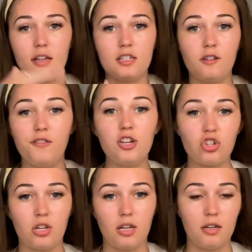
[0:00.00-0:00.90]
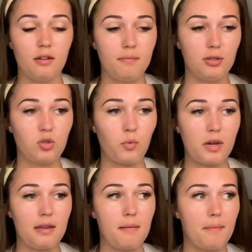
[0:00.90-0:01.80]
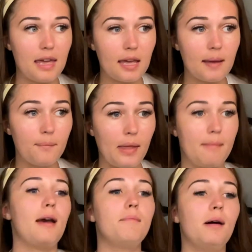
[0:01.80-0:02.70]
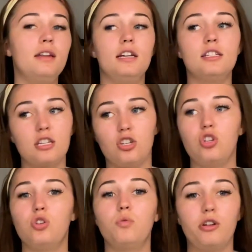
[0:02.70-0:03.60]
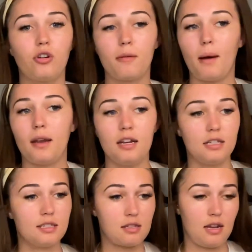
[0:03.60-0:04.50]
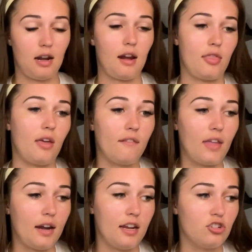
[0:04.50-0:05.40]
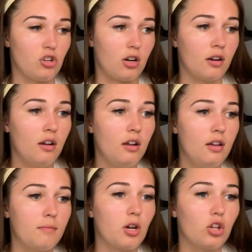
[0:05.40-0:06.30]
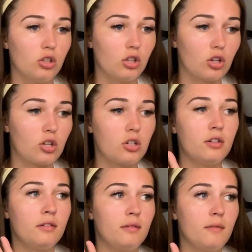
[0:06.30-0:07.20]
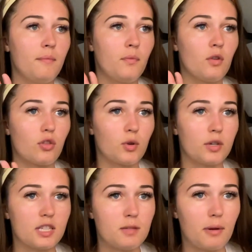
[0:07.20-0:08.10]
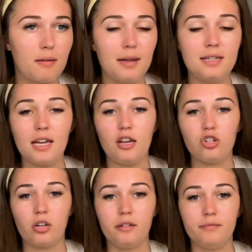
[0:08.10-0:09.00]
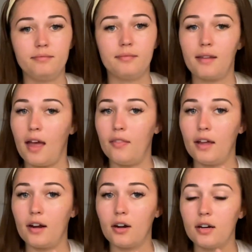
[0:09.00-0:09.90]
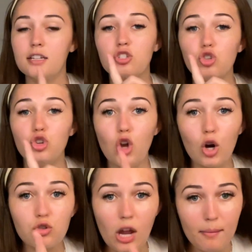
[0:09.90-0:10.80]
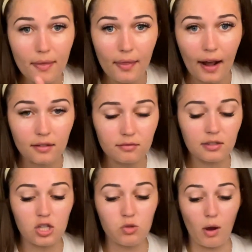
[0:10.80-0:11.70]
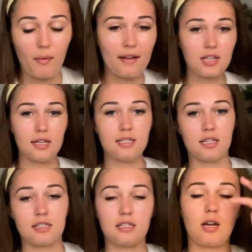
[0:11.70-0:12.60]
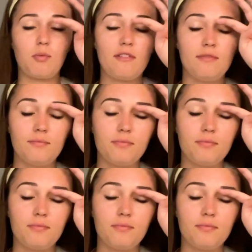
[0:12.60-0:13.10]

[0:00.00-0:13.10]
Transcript: division between me and my abundance and you and your abundance and anything of that nature. I'm going to learn through experimentation, and there is no shame in that. That's why we have scientists. That's how we